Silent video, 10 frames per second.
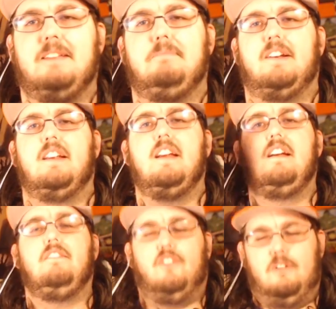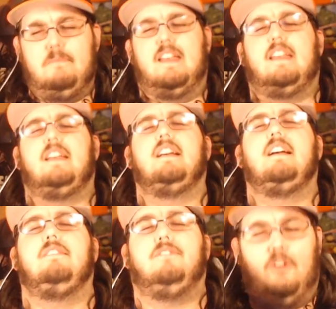like button for me,
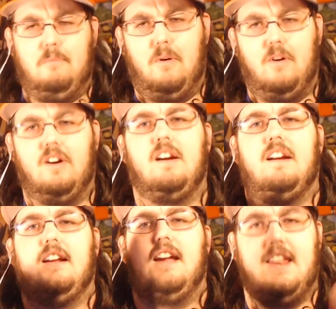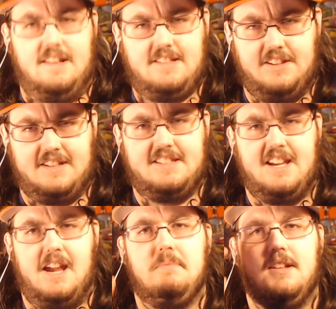for more. And until next
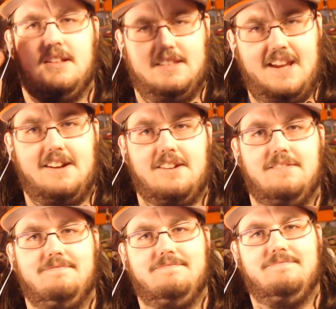time, later.